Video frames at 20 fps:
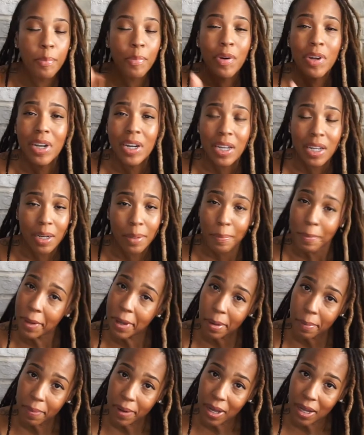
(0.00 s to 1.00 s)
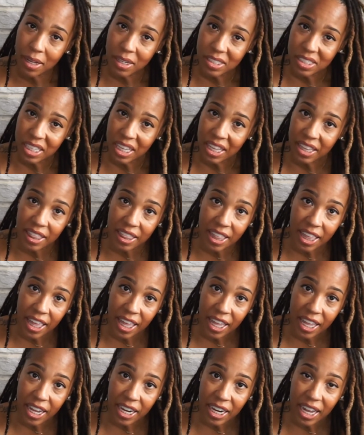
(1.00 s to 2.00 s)
put it in a mailbox, and
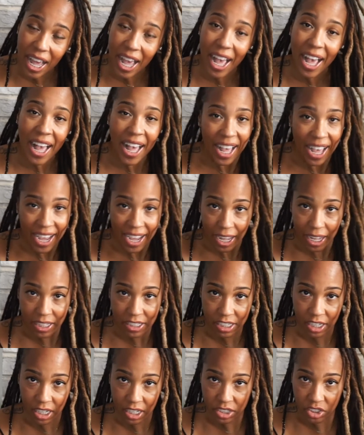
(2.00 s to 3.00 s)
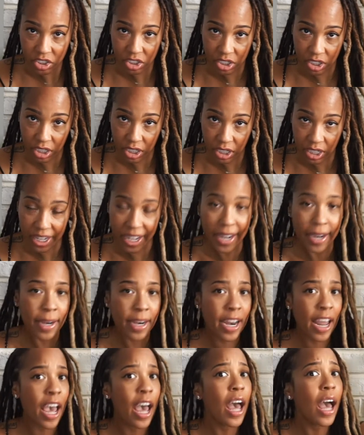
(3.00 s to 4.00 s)
then I touched it, and
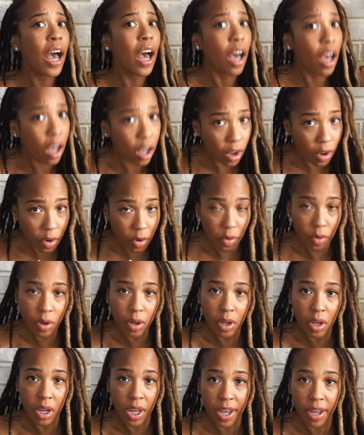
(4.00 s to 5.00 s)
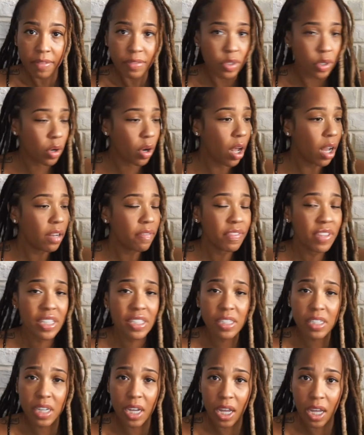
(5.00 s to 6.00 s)
now, after all of this
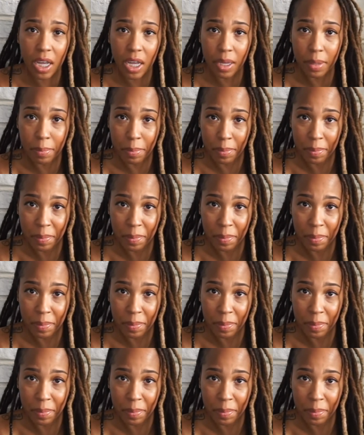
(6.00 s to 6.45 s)
time,